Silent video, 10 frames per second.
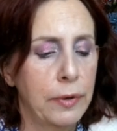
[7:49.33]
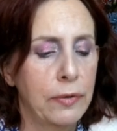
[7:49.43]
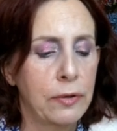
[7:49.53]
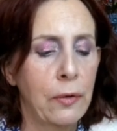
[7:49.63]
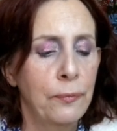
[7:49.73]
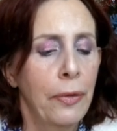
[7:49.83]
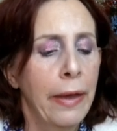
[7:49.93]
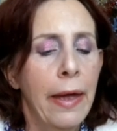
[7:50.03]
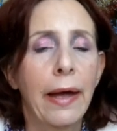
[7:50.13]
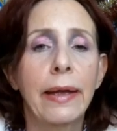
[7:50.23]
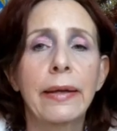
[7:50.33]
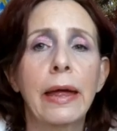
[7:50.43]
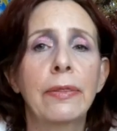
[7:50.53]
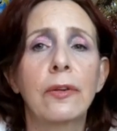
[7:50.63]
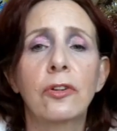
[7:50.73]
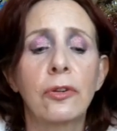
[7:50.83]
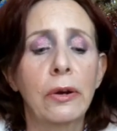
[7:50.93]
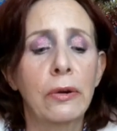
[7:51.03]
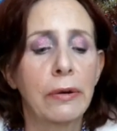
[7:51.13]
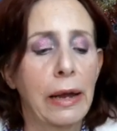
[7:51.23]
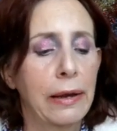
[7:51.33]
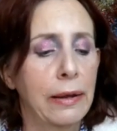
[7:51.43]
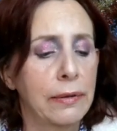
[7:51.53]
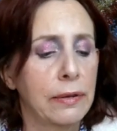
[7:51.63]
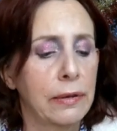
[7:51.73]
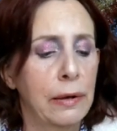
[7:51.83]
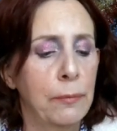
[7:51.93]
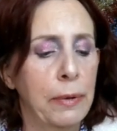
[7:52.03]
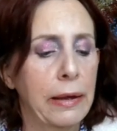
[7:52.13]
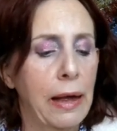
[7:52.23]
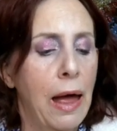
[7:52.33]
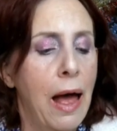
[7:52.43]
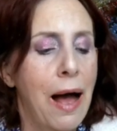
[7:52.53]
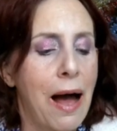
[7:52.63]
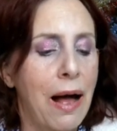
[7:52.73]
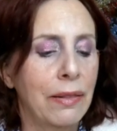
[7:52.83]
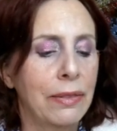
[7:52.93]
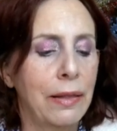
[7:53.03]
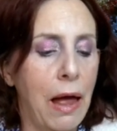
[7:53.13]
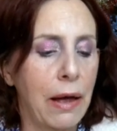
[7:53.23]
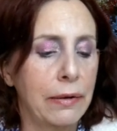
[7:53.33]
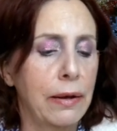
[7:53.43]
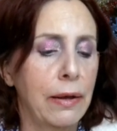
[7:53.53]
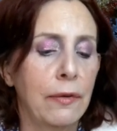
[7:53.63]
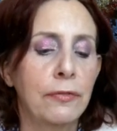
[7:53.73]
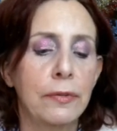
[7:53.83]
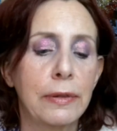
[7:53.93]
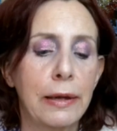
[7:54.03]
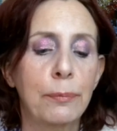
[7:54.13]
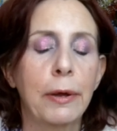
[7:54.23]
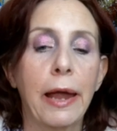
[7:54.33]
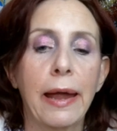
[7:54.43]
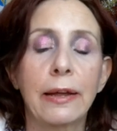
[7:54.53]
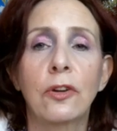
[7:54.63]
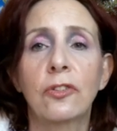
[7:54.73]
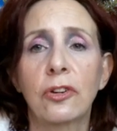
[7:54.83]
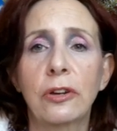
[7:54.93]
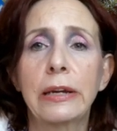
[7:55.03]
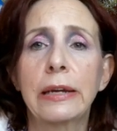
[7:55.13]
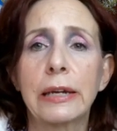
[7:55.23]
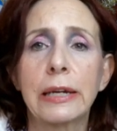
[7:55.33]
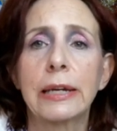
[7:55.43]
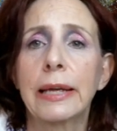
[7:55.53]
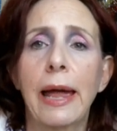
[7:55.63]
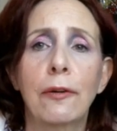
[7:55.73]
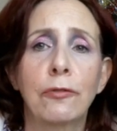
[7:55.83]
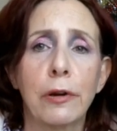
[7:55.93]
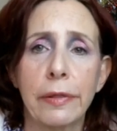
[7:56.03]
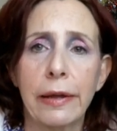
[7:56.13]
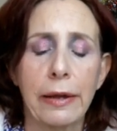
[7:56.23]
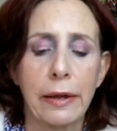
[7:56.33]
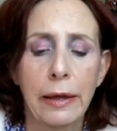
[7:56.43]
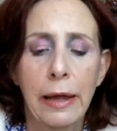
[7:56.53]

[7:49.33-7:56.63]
So, again, this year is going to be a lot of lip and cheek everything